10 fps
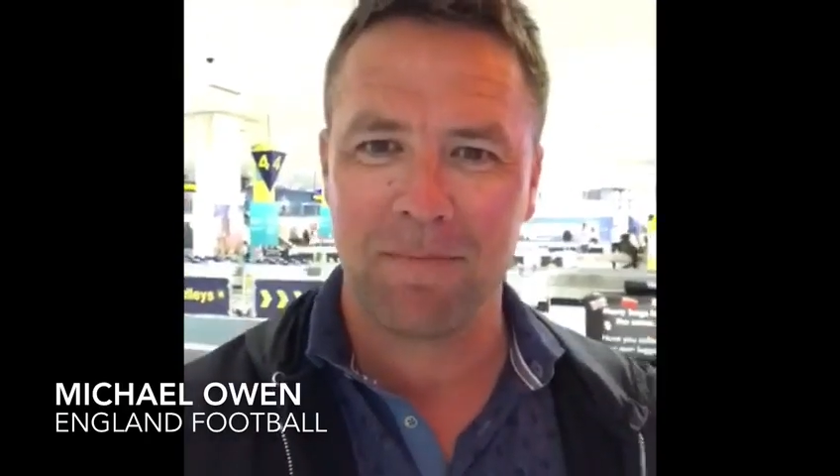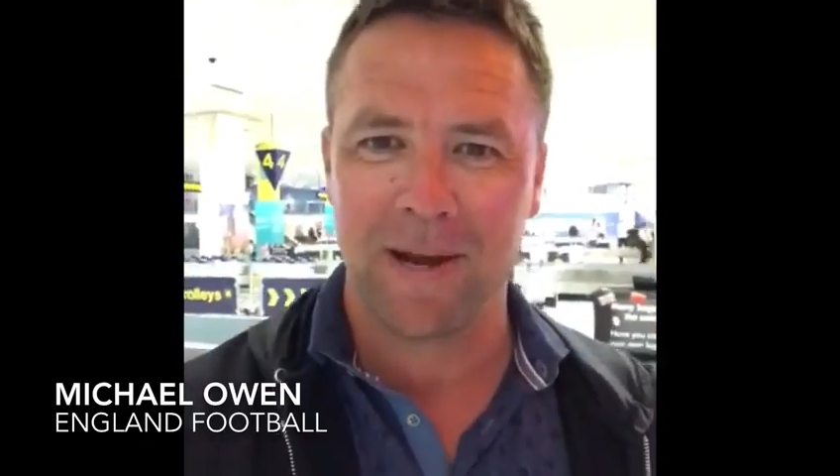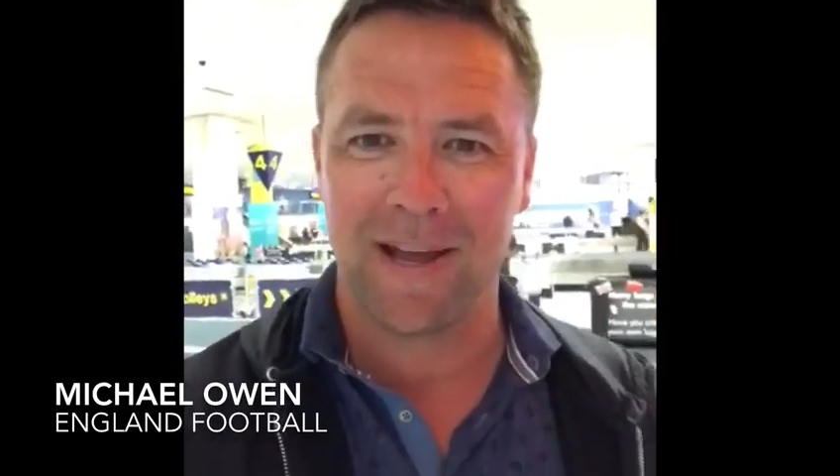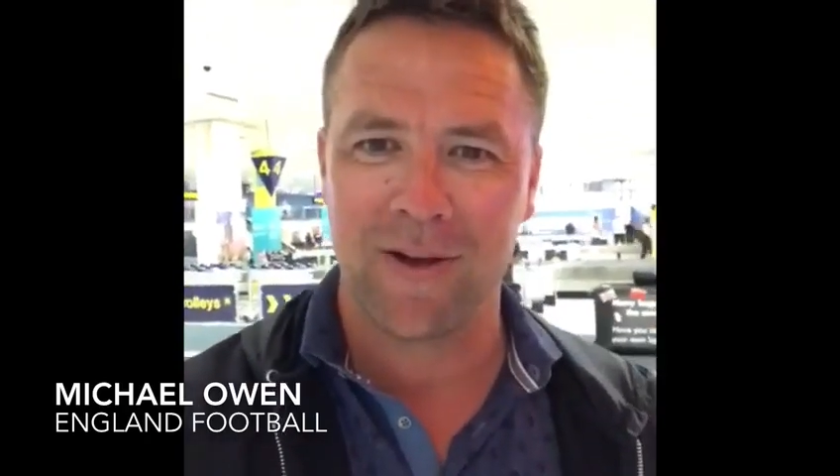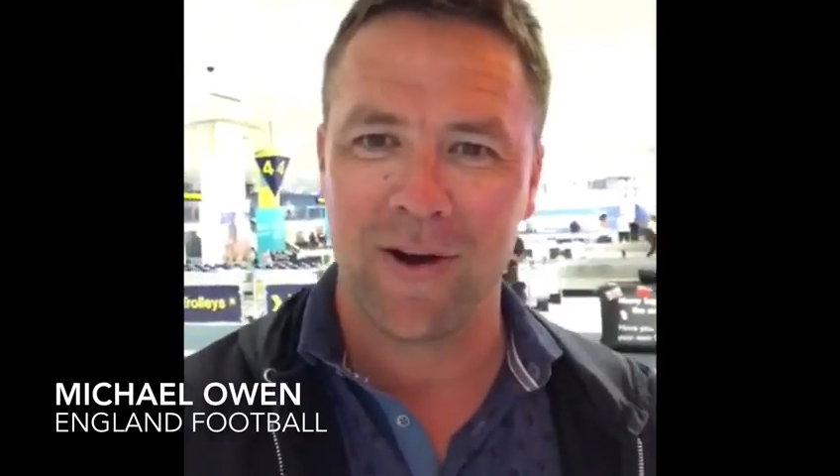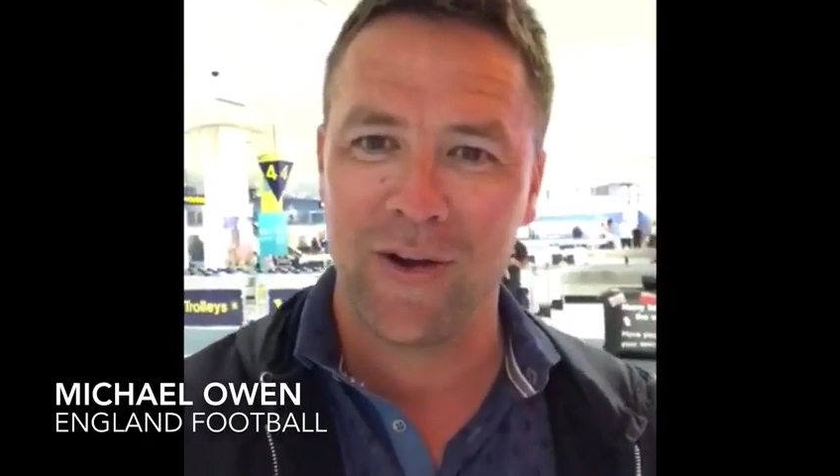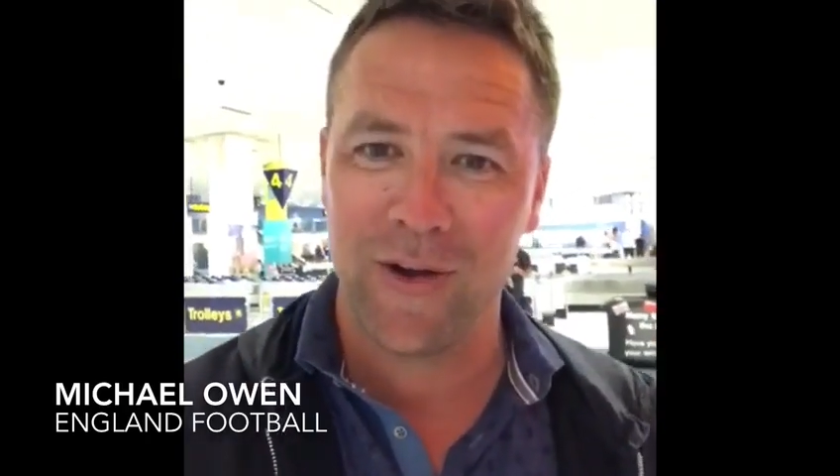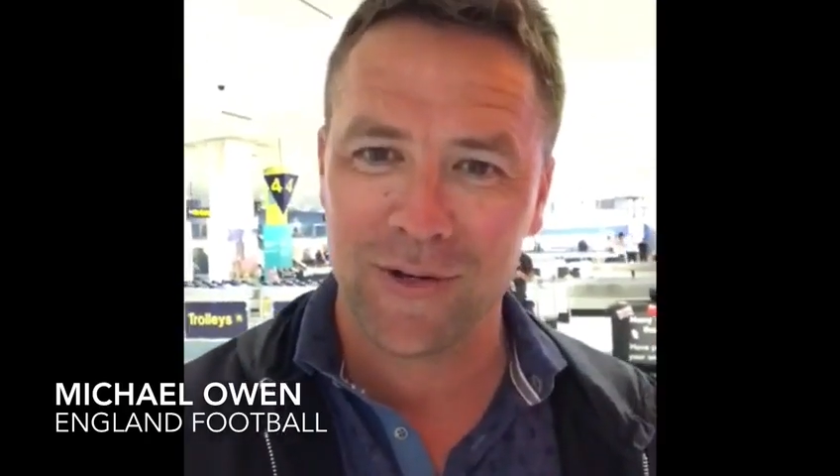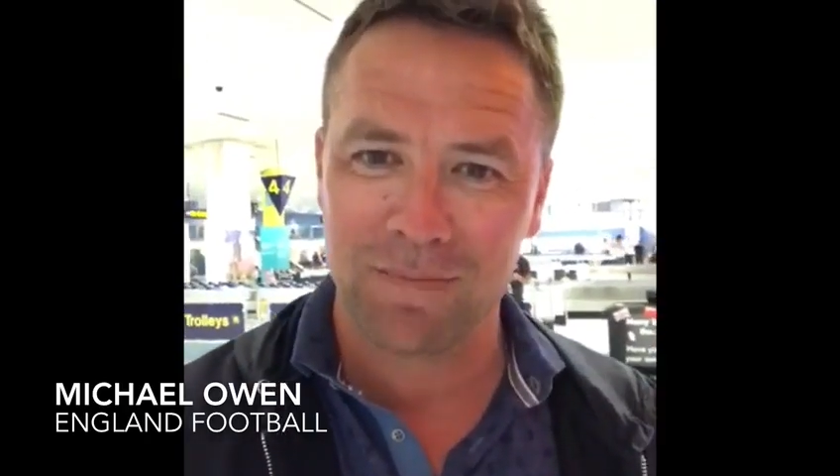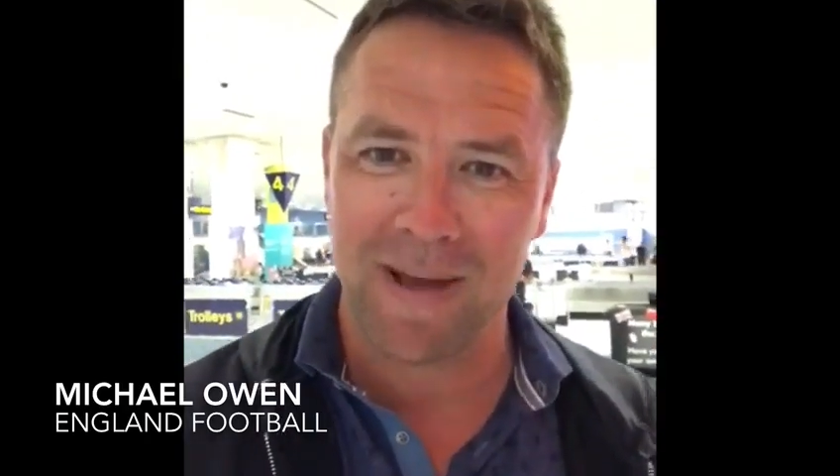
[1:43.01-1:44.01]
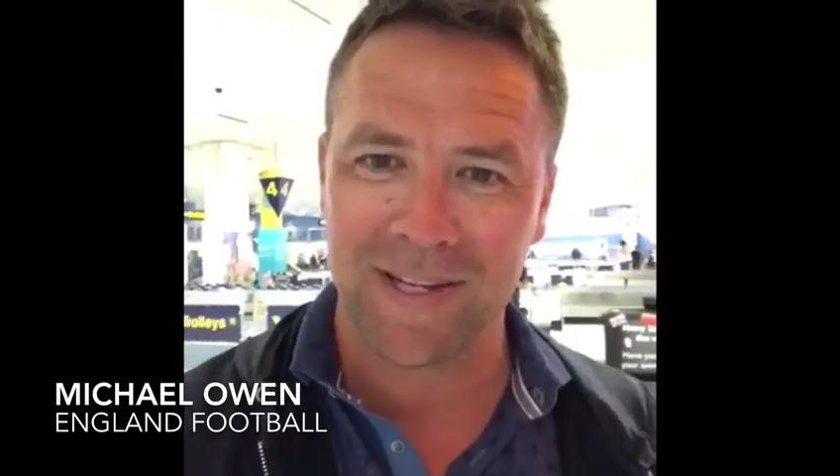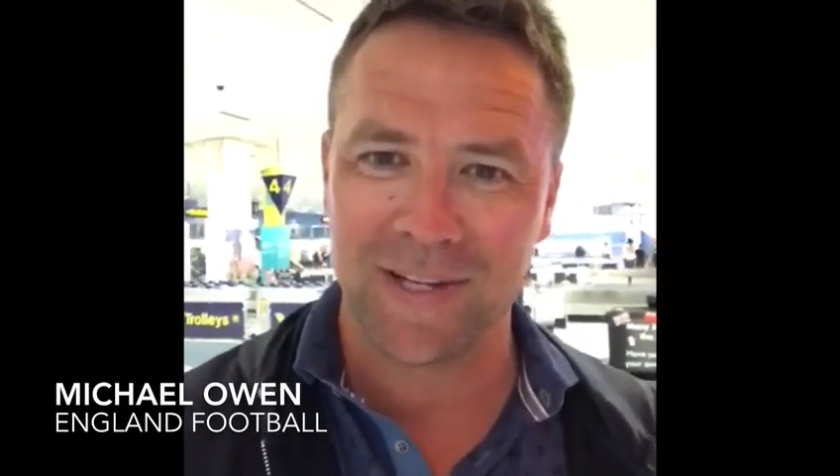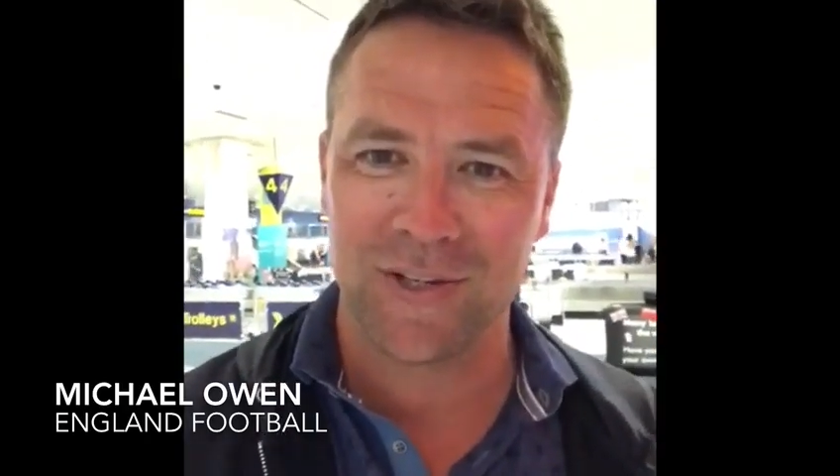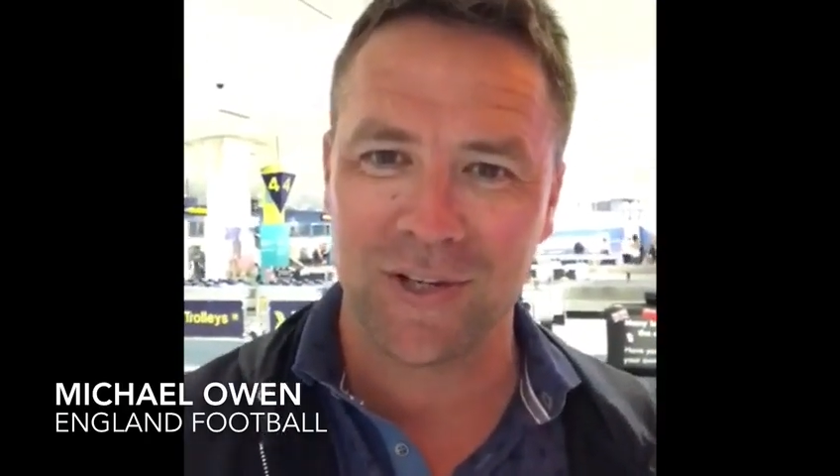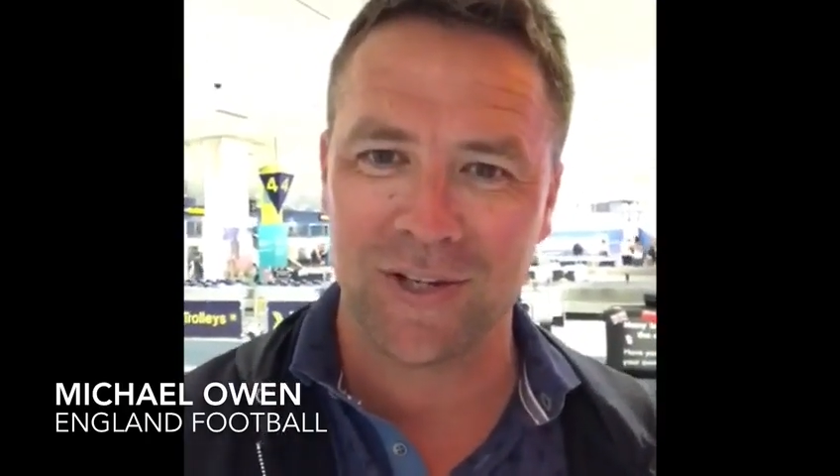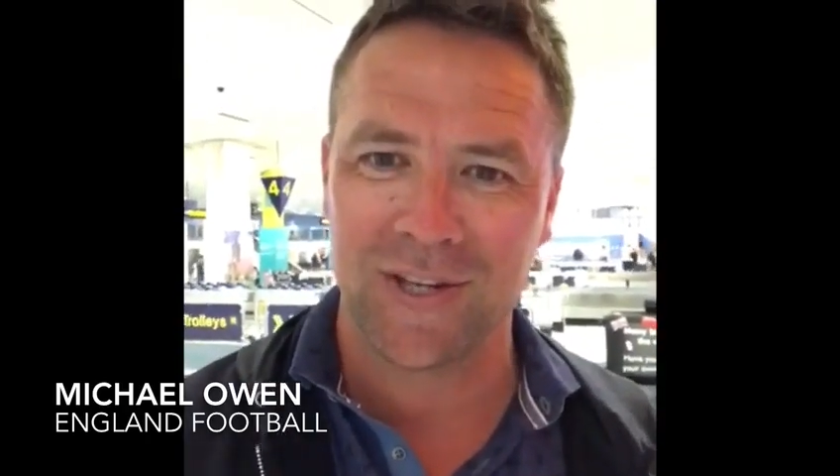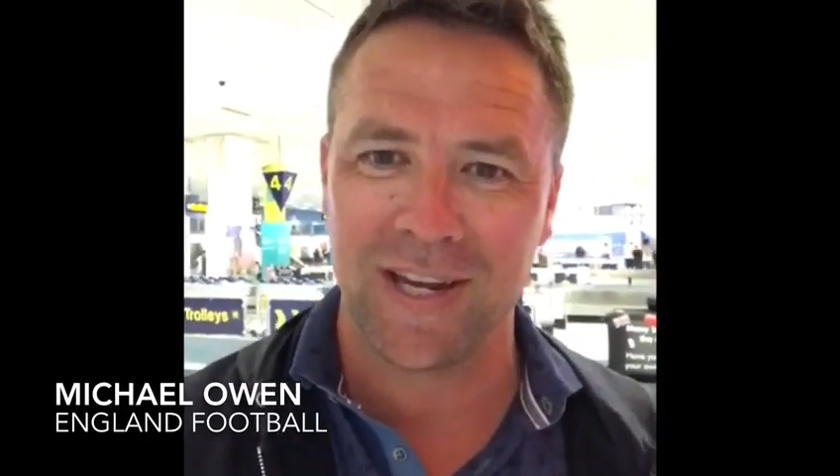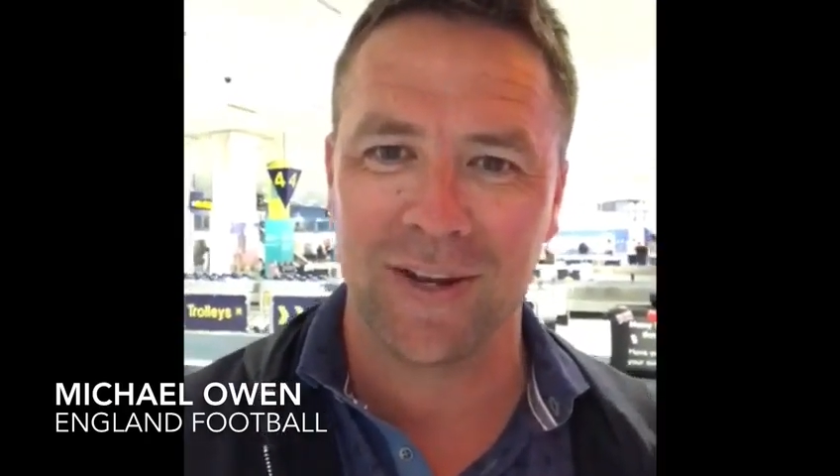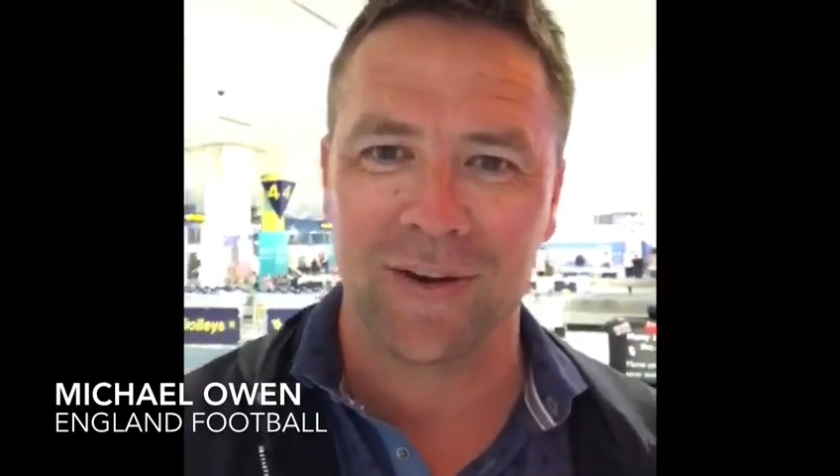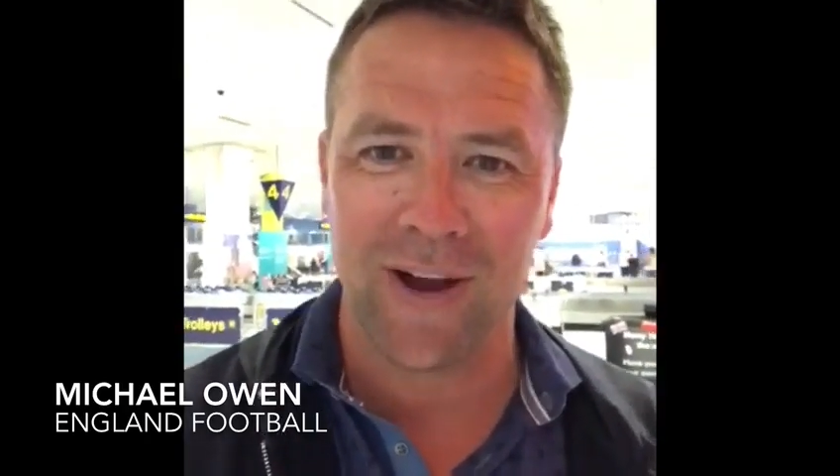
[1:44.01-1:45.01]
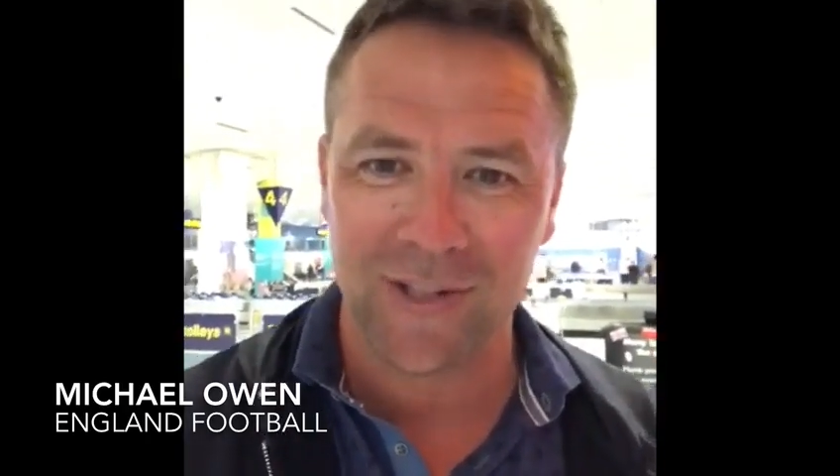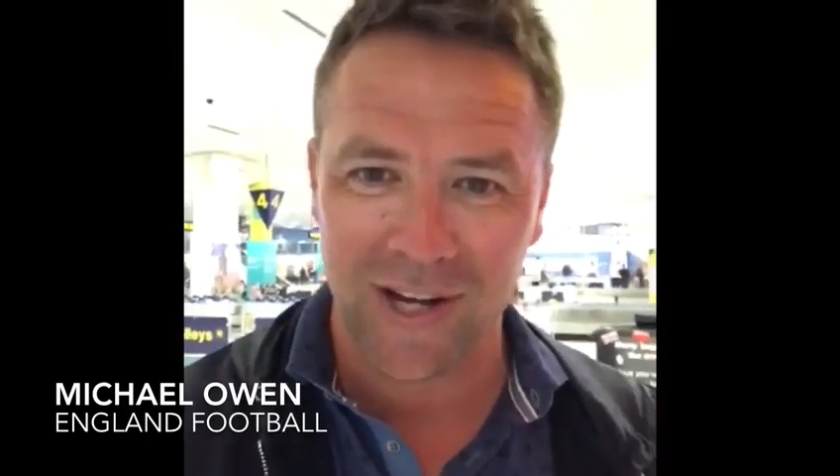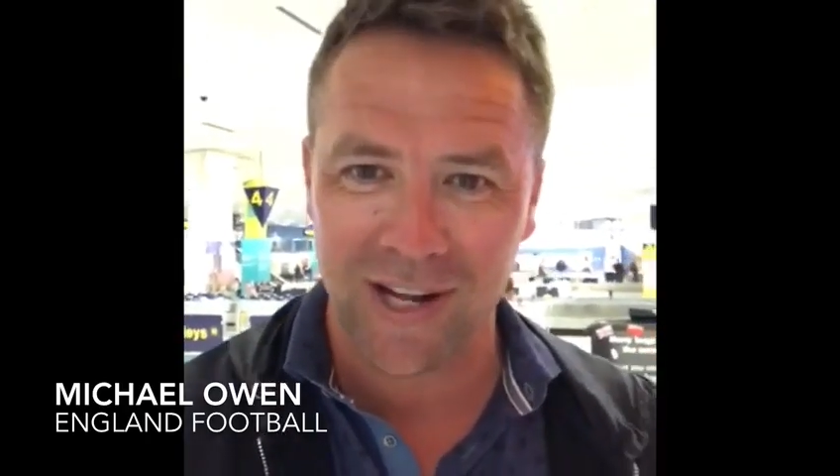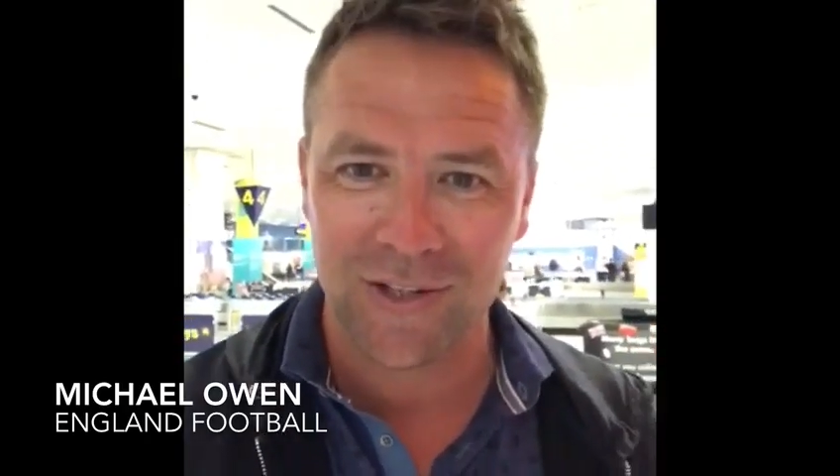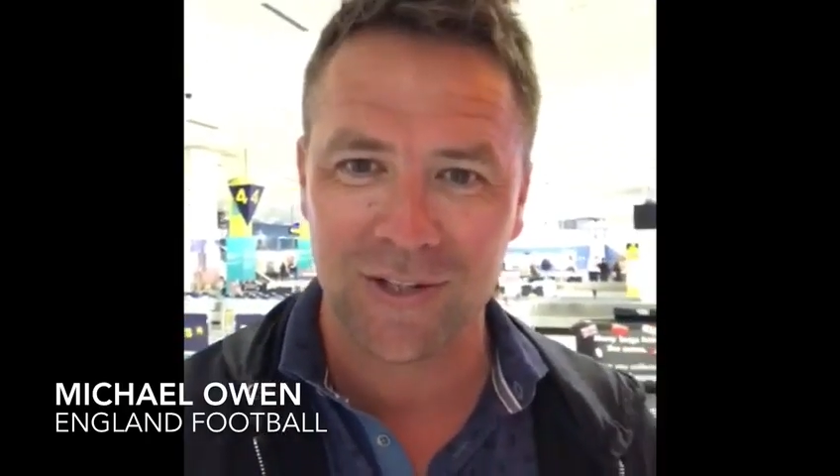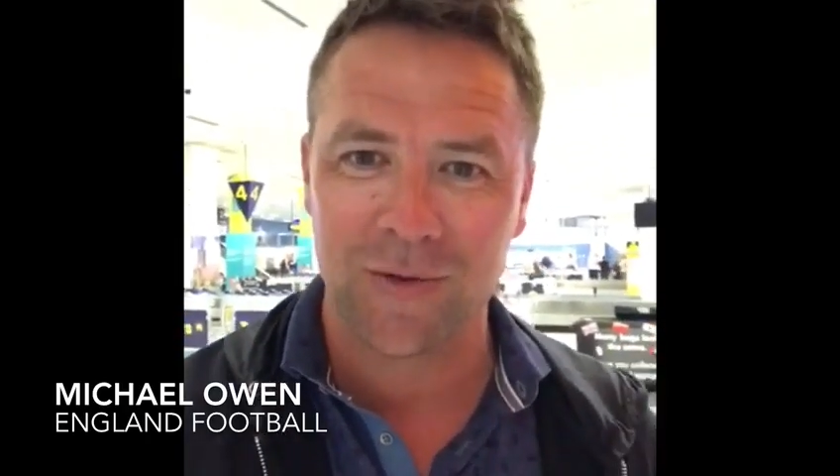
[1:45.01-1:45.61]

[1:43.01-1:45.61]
but I got an urgent message to say congratulations